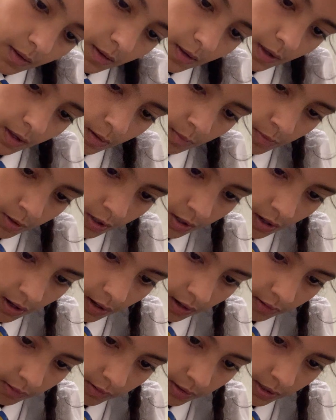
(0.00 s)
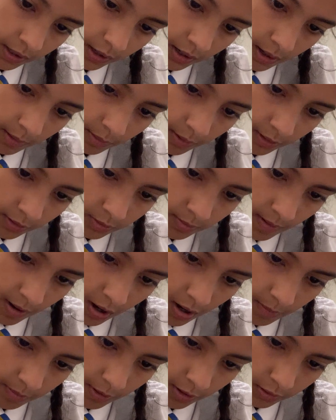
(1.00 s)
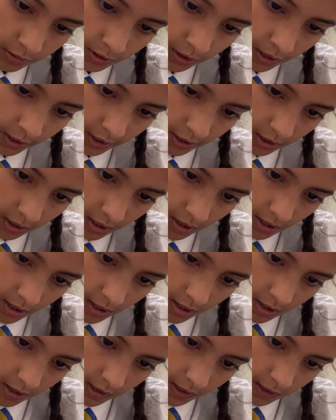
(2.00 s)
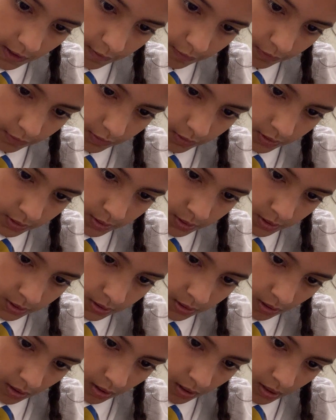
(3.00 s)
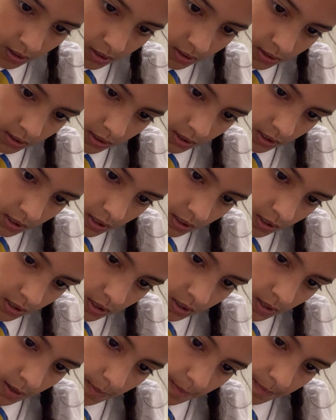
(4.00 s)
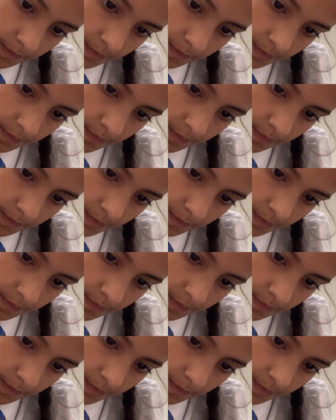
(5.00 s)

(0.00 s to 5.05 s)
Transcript: Okay, I'm going to colour in the eyebrows. My eyebrows are like different sizes.